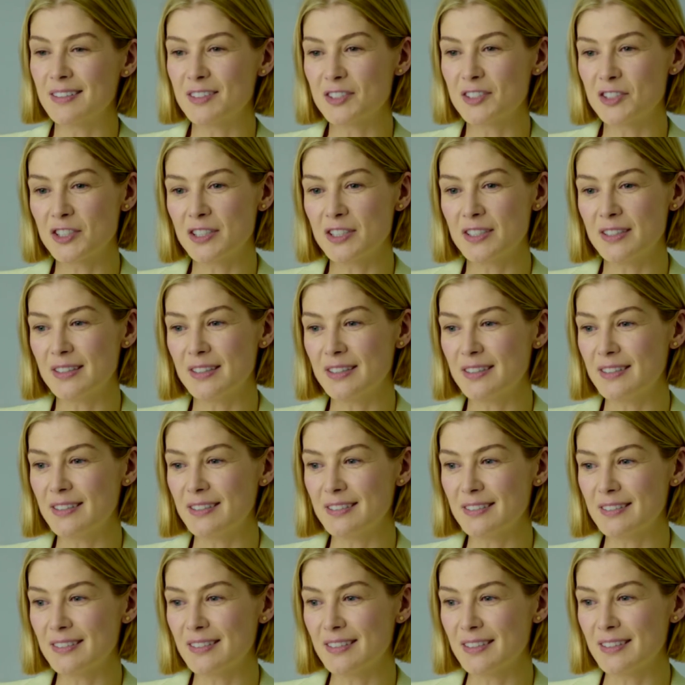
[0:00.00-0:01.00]

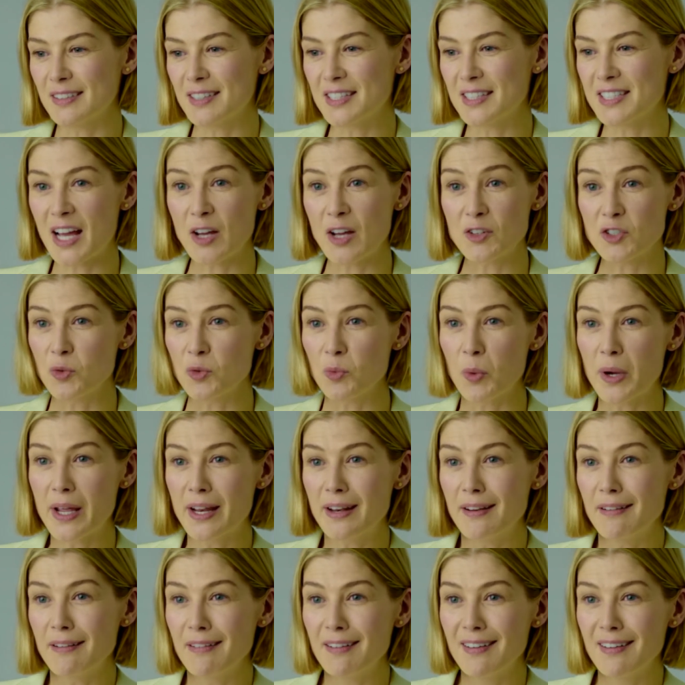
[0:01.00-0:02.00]
She is out to
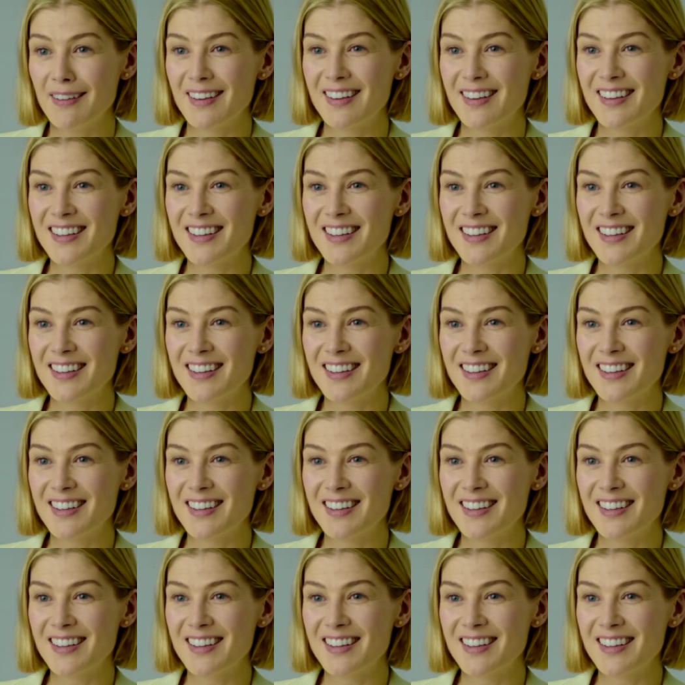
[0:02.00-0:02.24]
win.